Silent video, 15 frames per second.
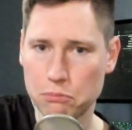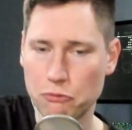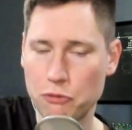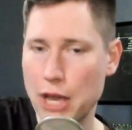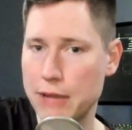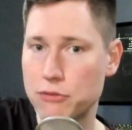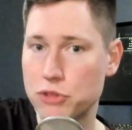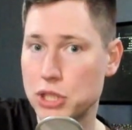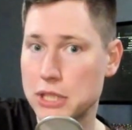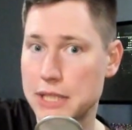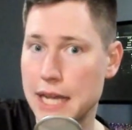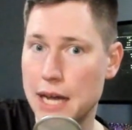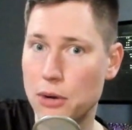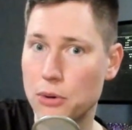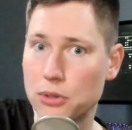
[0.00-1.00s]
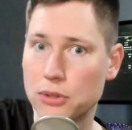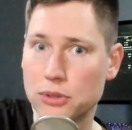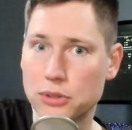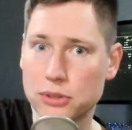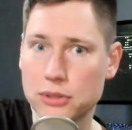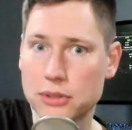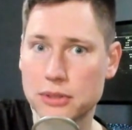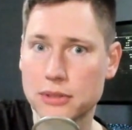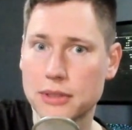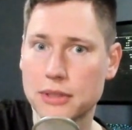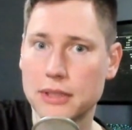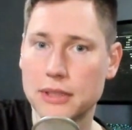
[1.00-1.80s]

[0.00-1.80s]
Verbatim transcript: 5G towers